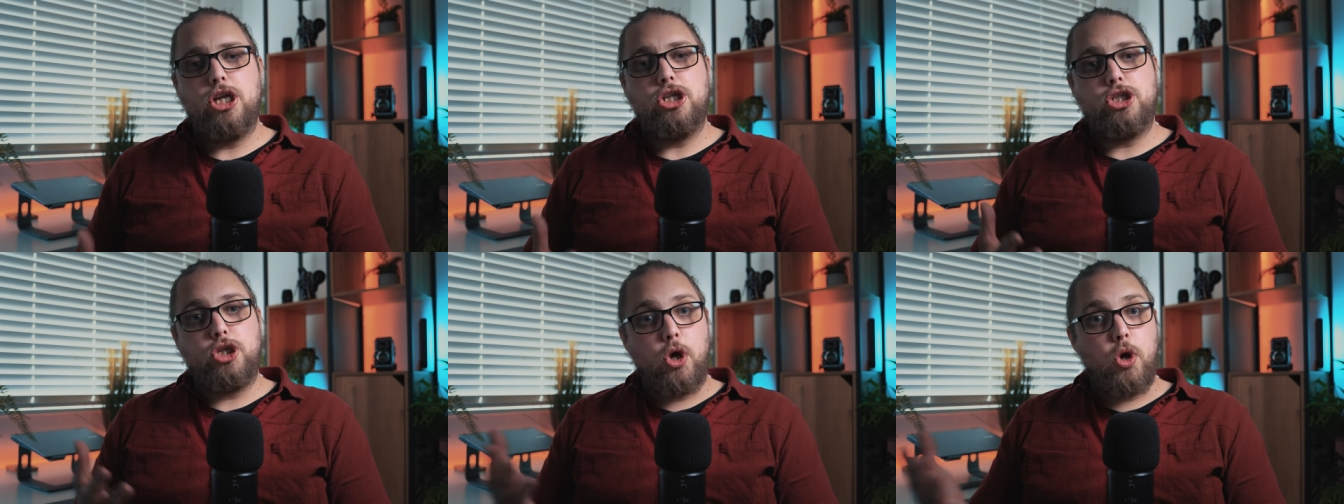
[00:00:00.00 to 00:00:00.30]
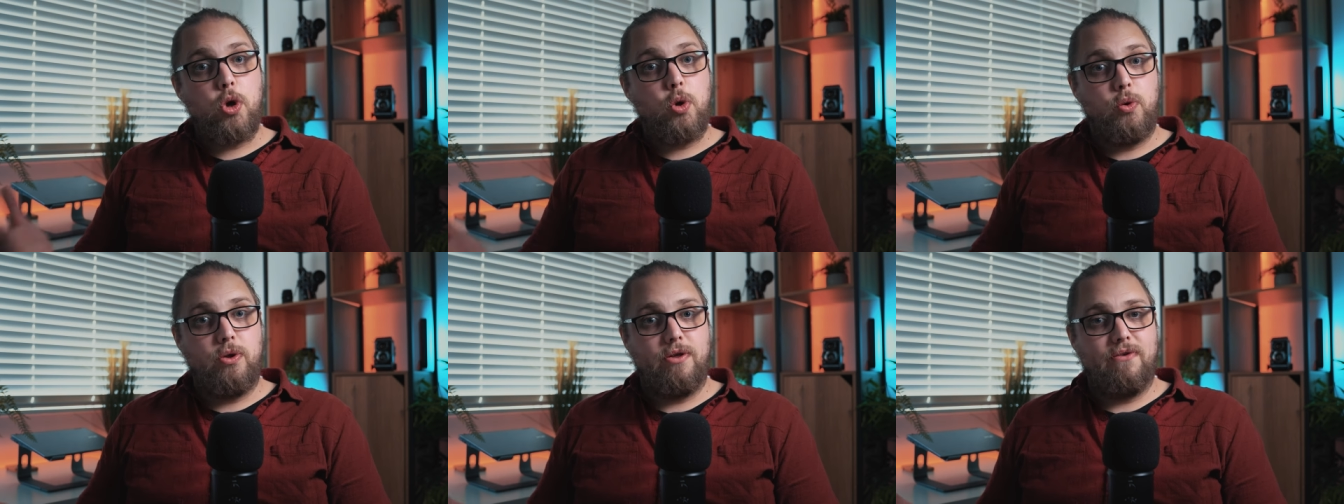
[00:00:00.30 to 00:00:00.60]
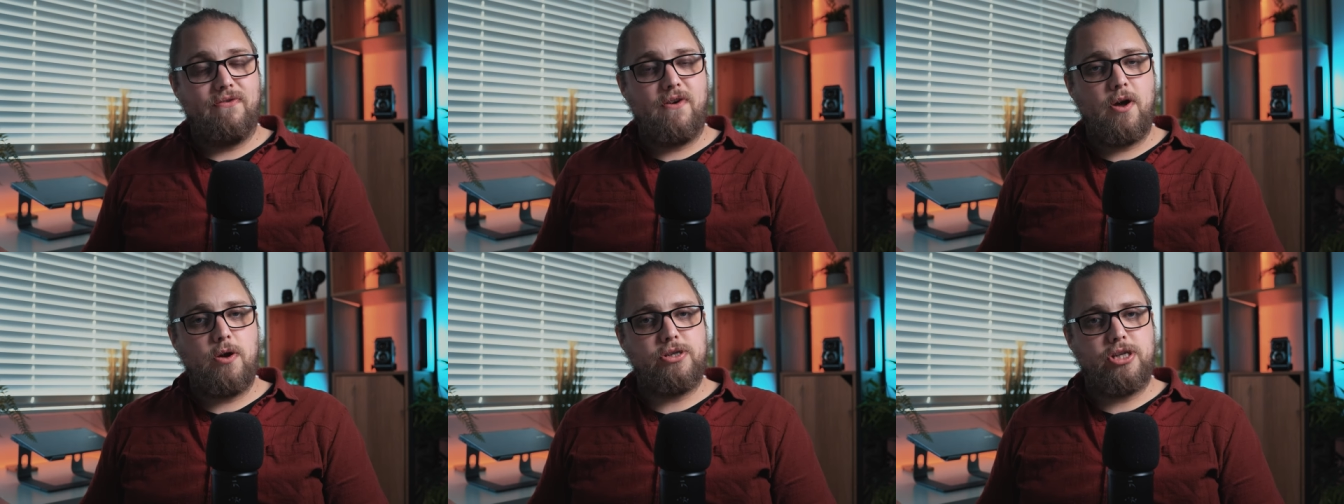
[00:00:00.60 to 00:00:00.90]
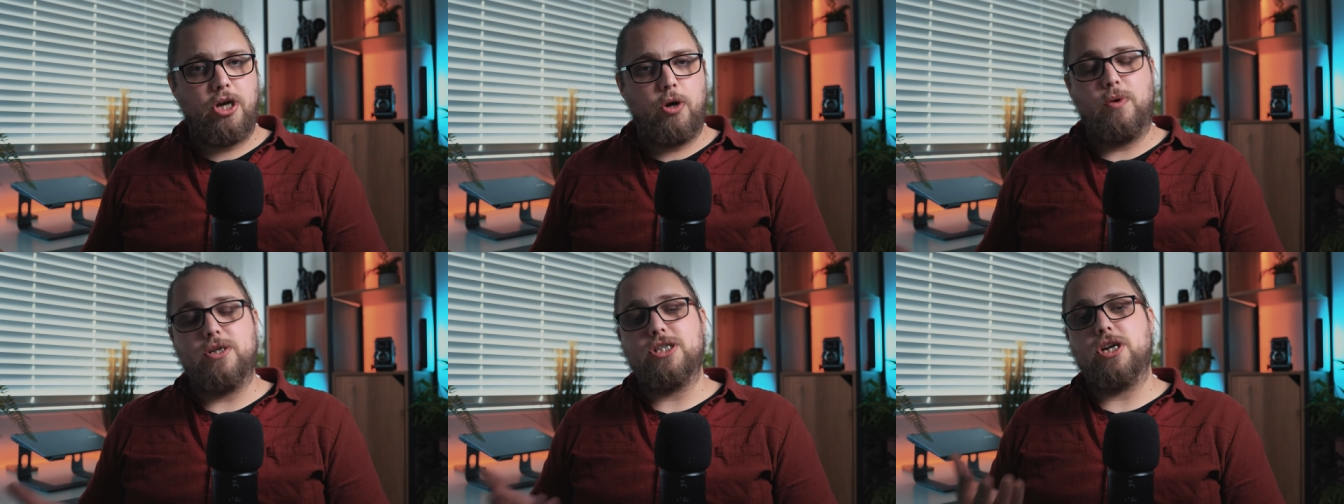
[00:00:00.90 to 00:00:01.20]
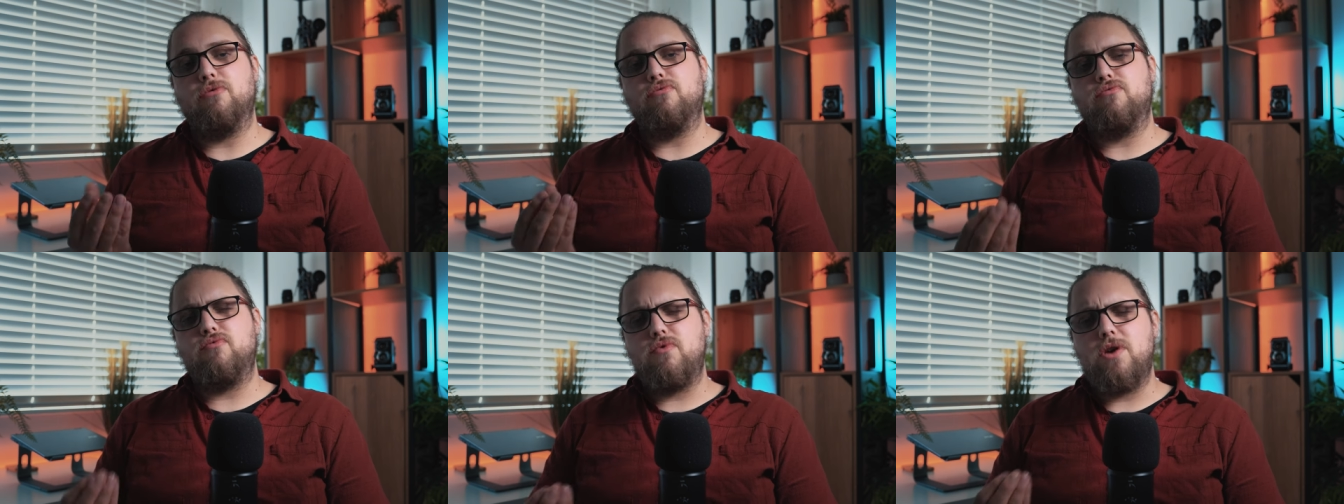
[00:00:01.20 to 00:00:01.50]
to the photo, which
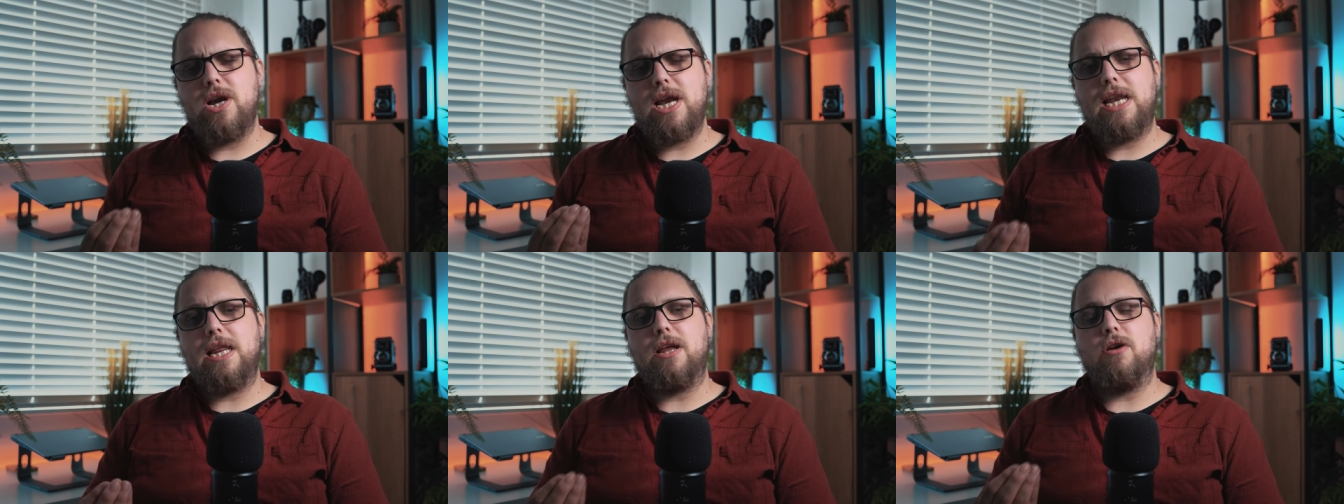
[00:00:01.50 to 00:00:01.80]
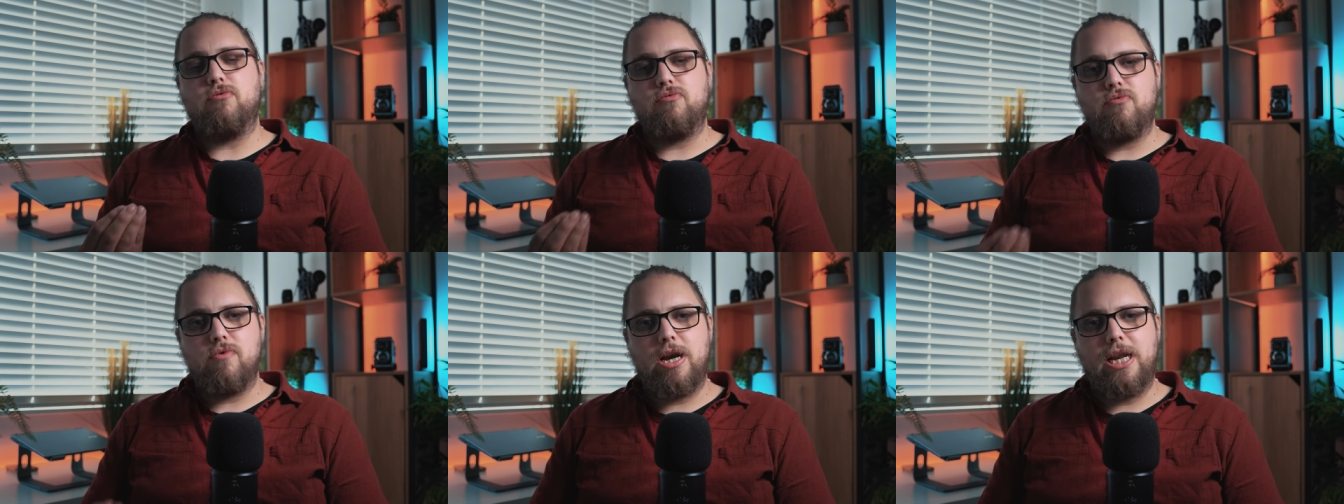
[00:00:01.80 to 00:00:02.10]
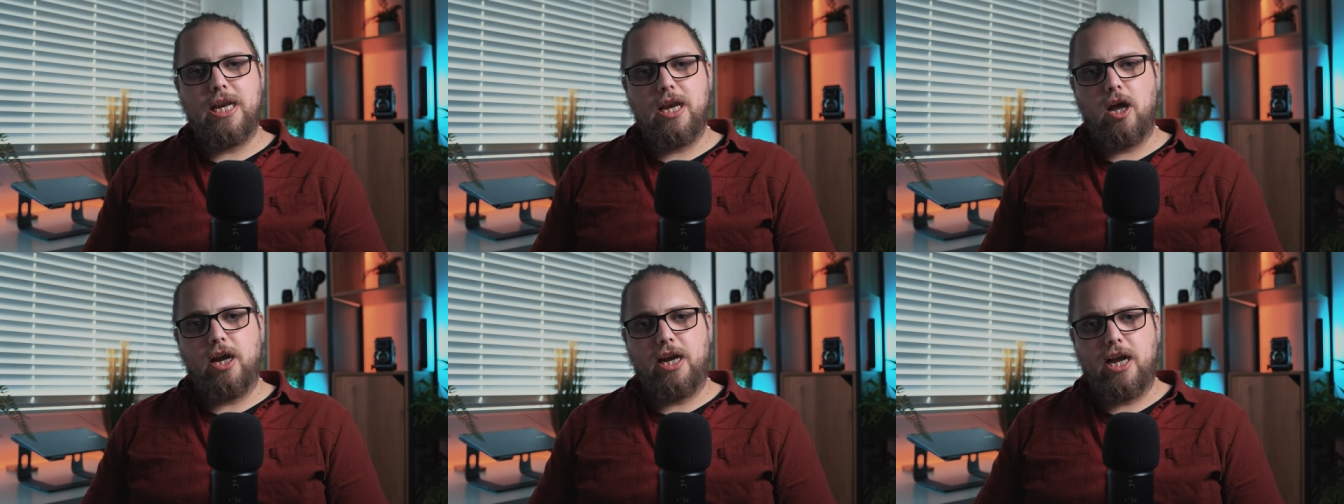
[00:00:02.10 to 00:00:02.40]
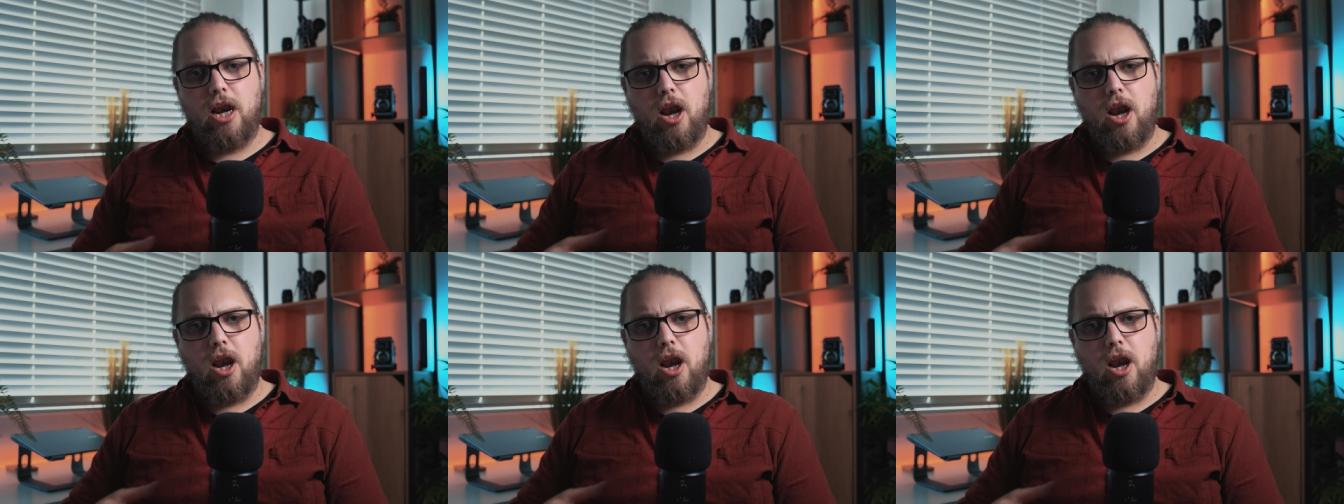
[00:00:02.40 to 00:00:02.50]
I really, really like.